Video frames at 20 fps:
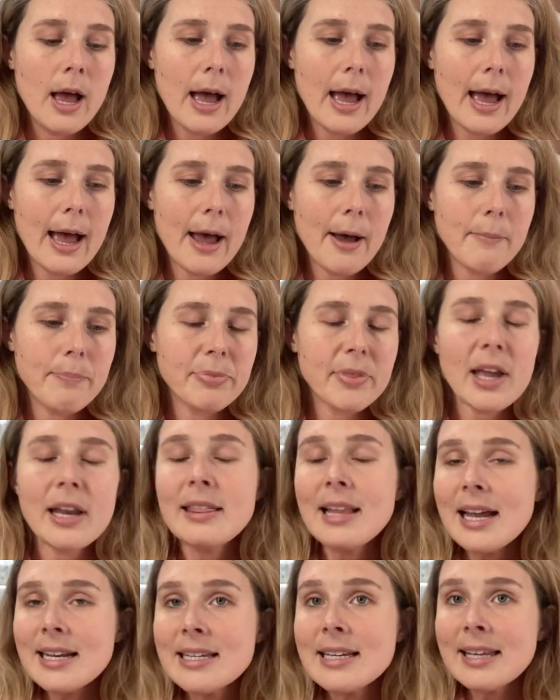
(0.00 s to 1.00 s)
And
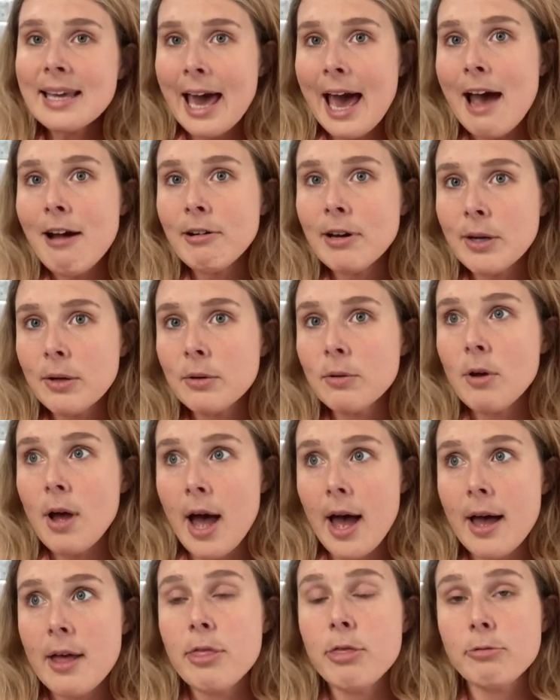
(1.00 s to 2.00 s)
that did carry
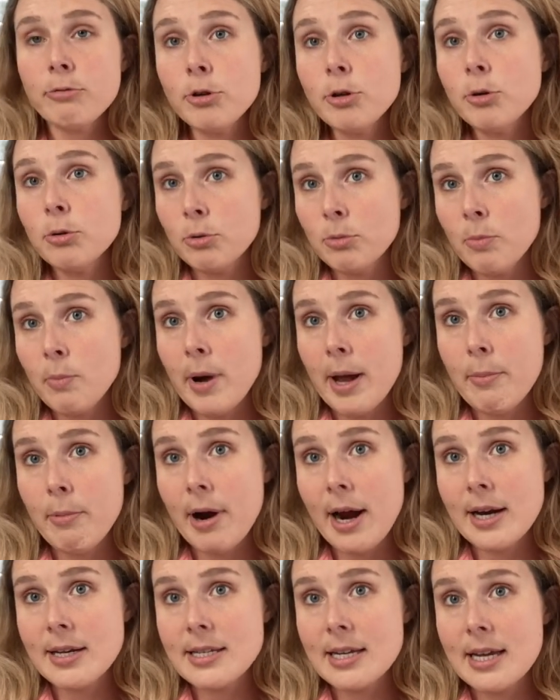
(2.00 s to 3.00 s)
through my
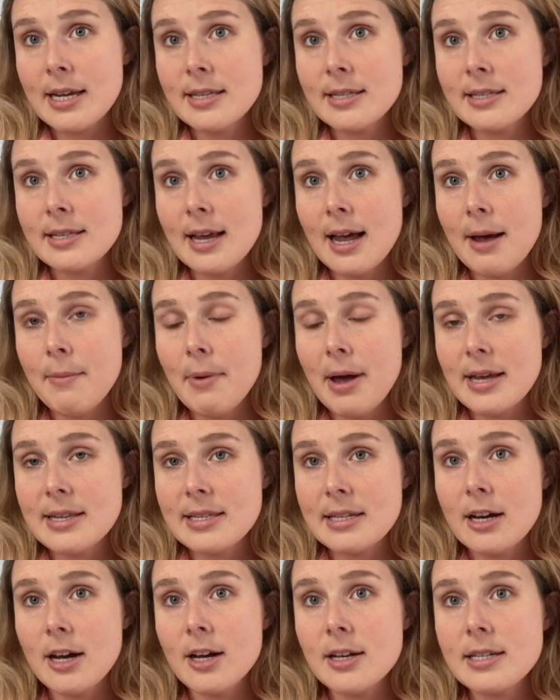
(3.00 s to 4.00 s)
practice as
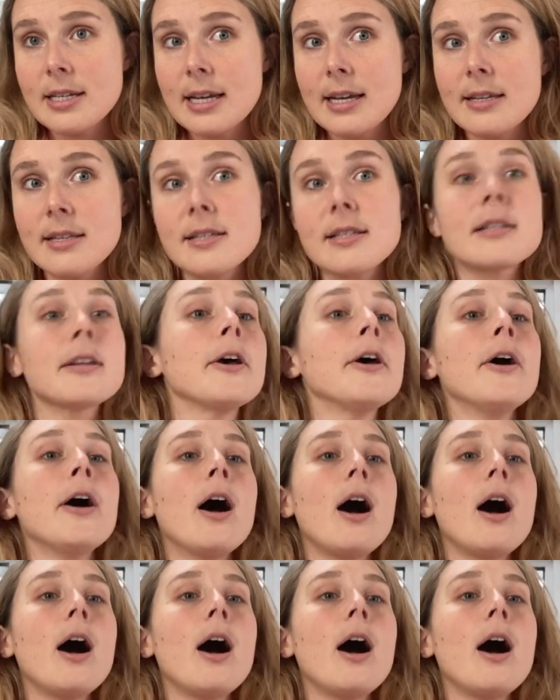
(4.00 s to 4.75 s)
an artist.